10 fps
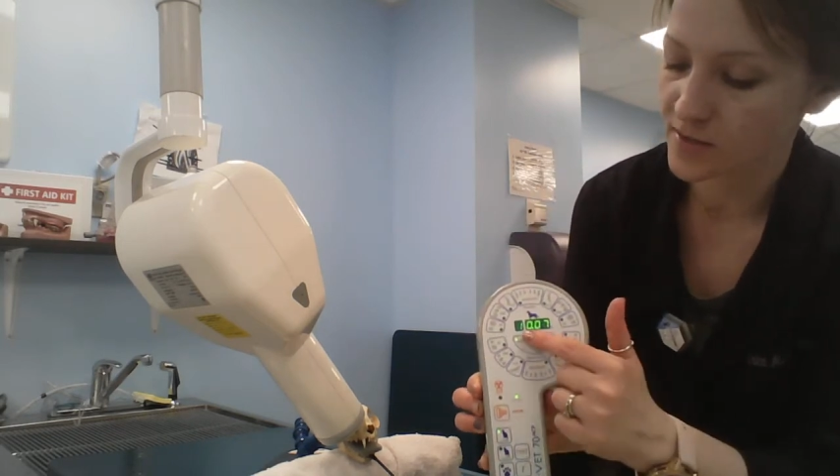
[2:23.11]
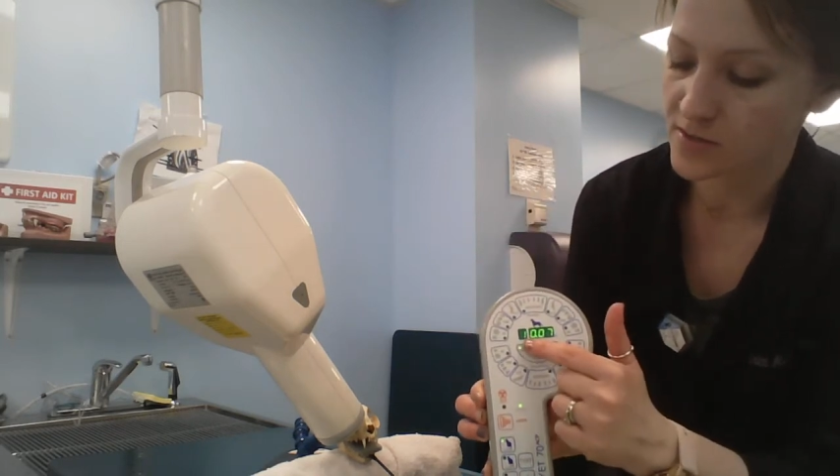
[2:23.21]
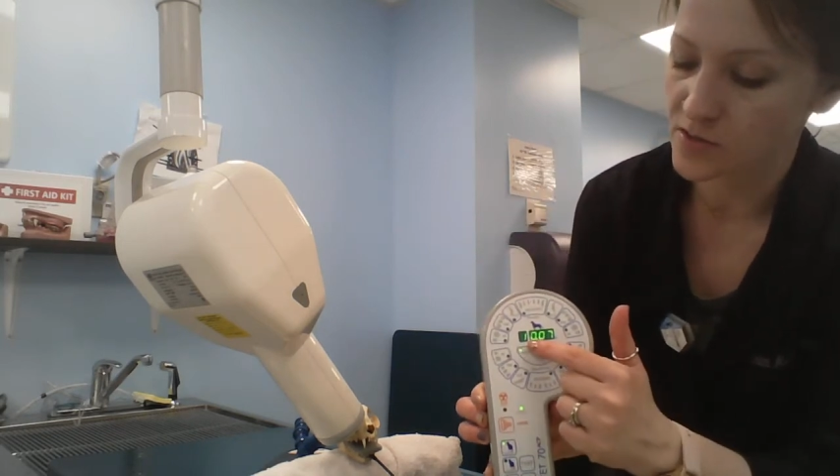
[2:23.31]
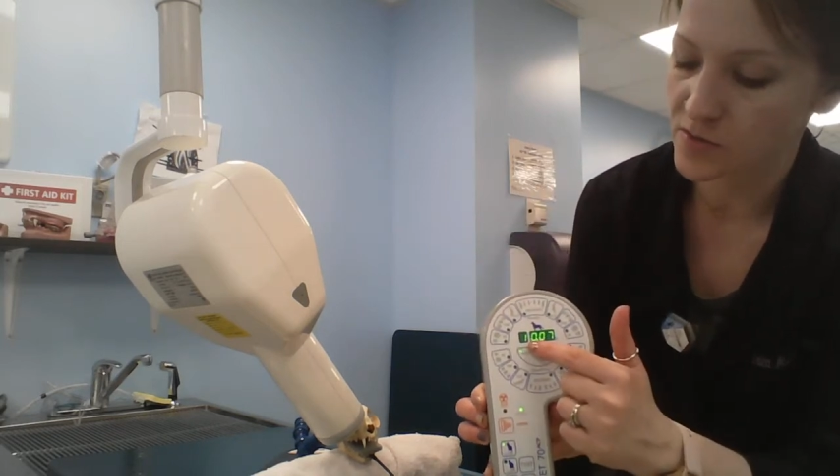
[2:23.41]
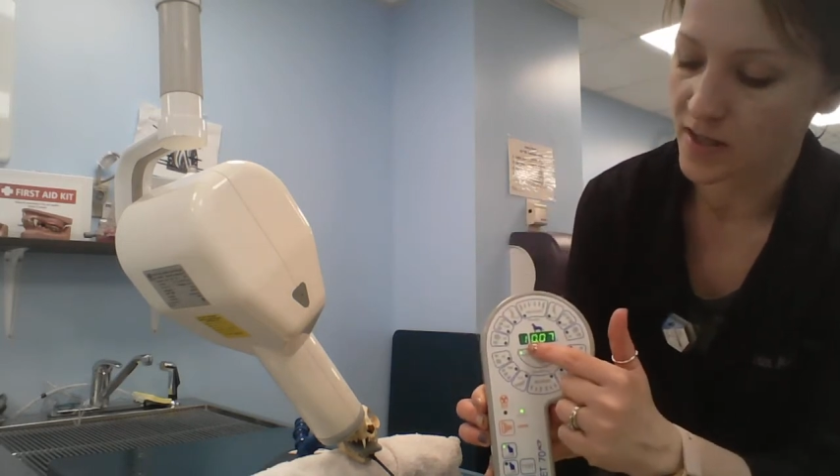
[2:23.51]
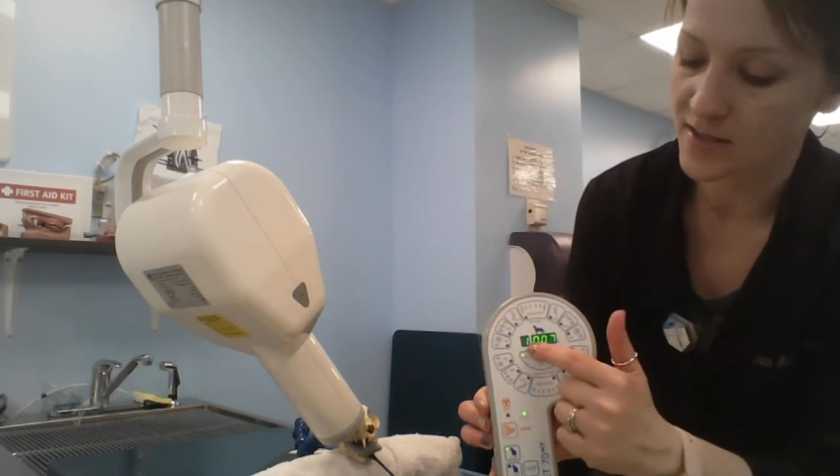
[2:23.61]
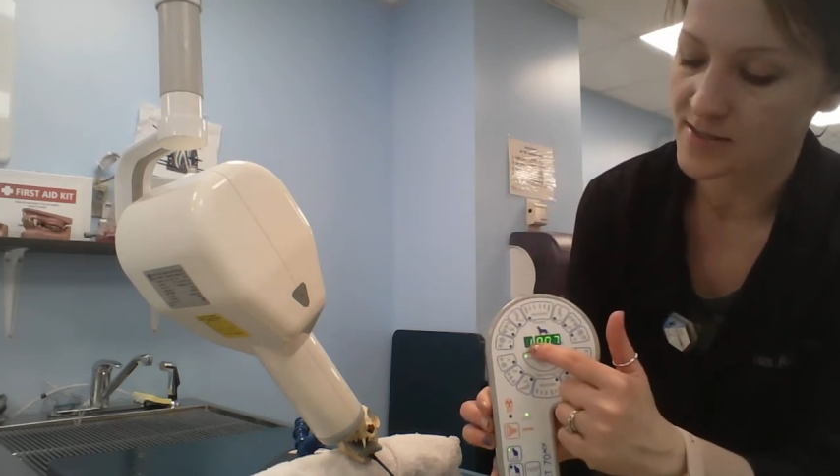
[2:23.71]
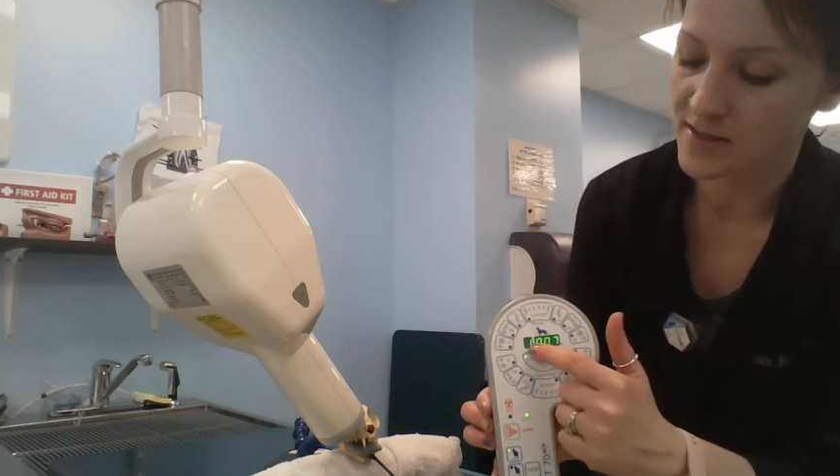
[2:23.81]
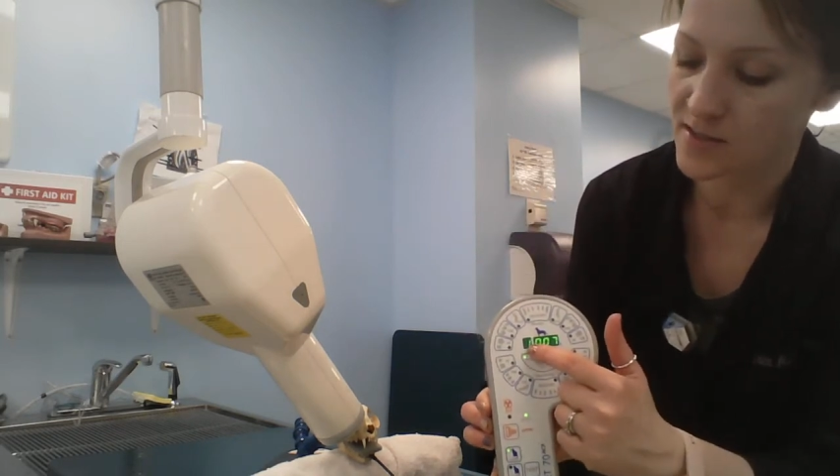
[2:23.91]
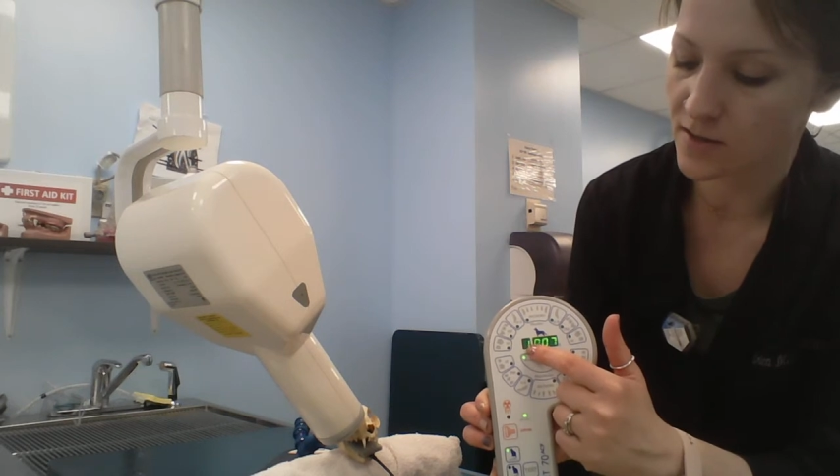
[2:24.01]
do that, it
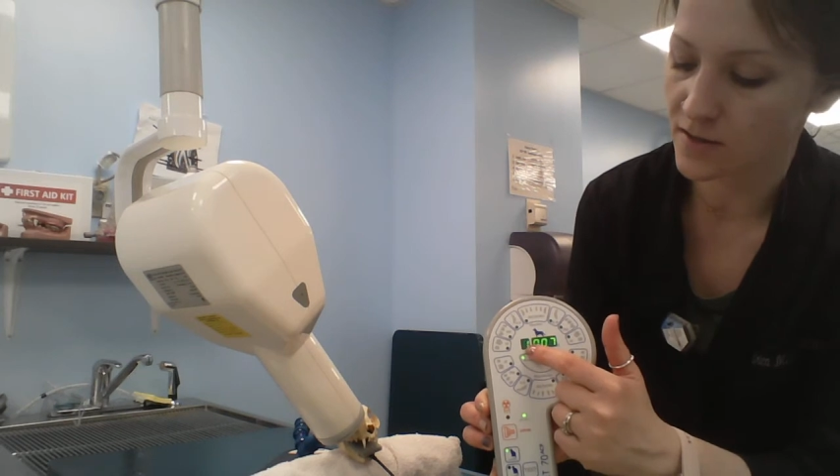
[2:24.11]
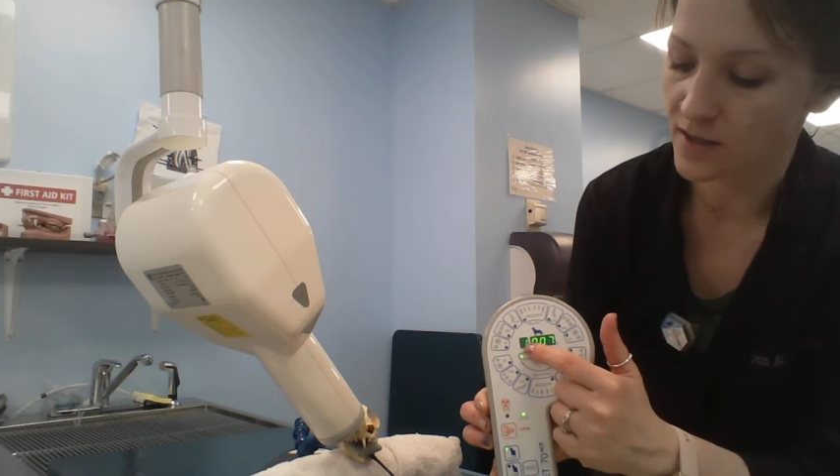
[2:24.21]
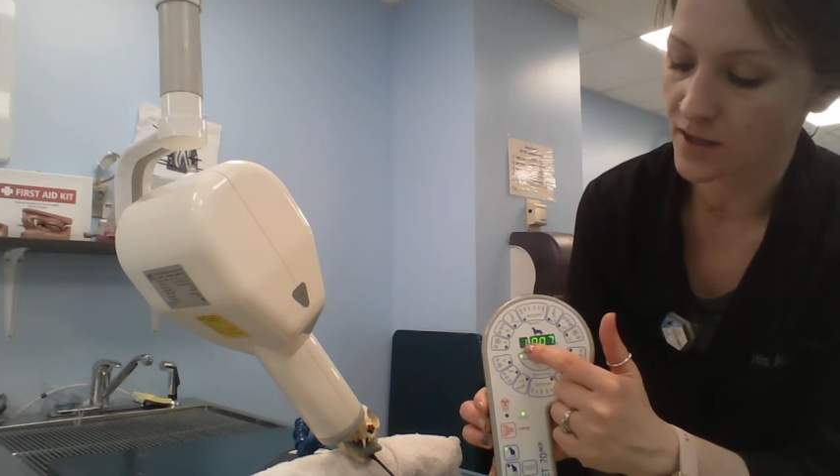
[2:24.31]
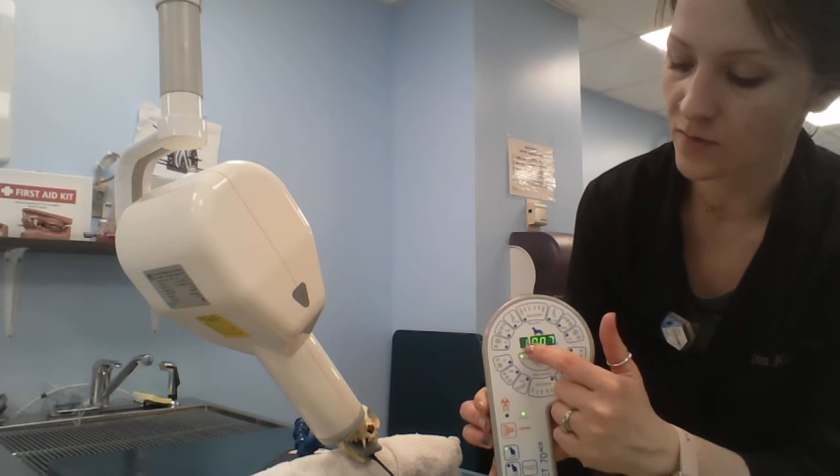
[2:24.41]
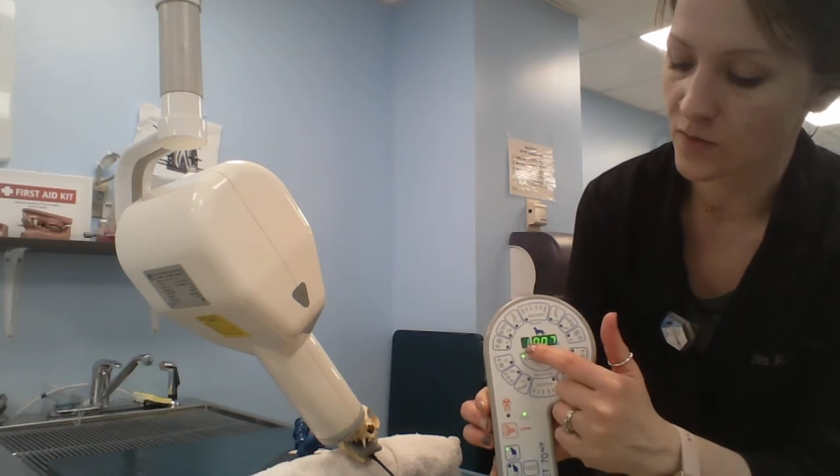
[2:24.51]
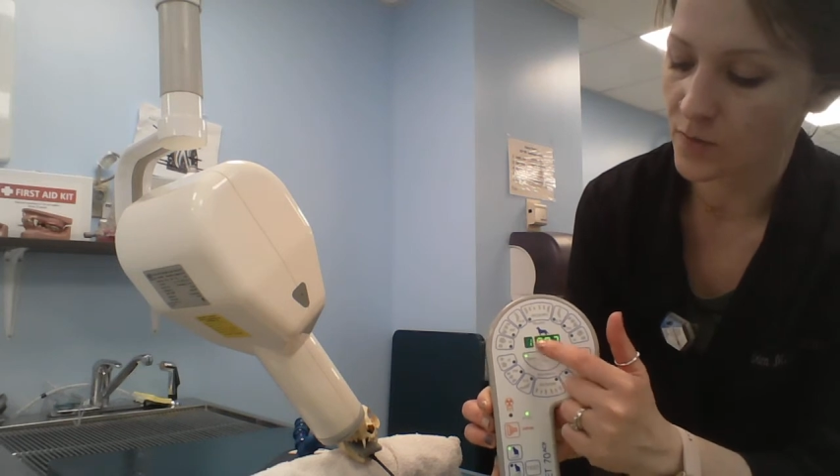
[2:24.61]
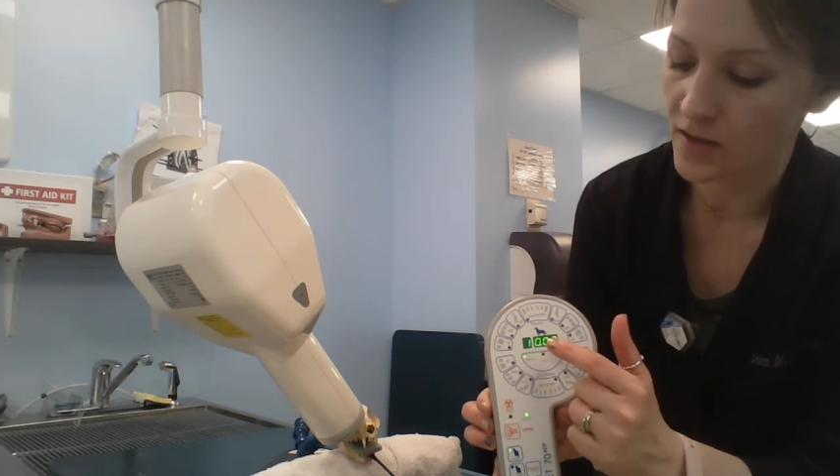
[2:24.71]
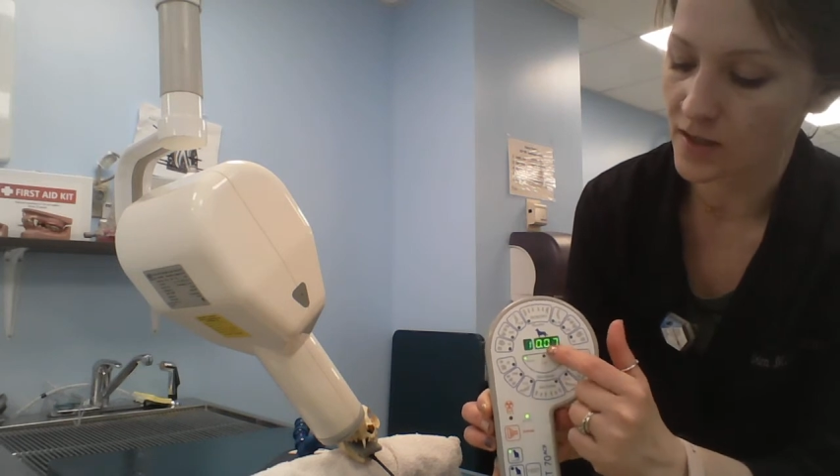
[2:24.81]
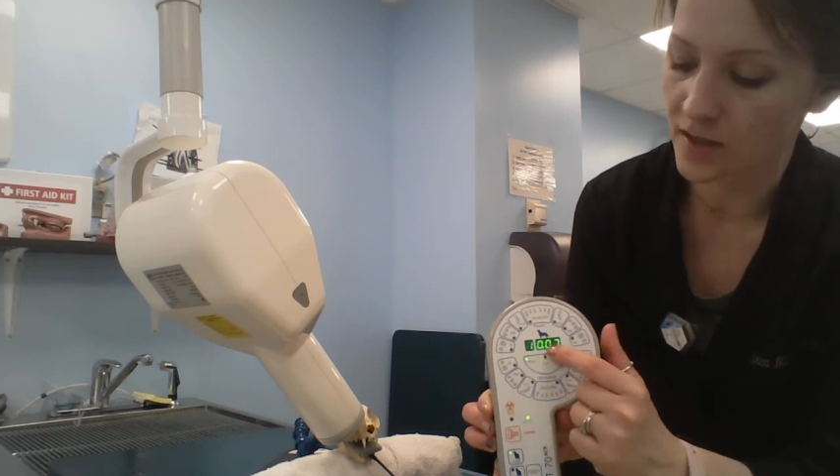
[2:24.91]
sets our KVP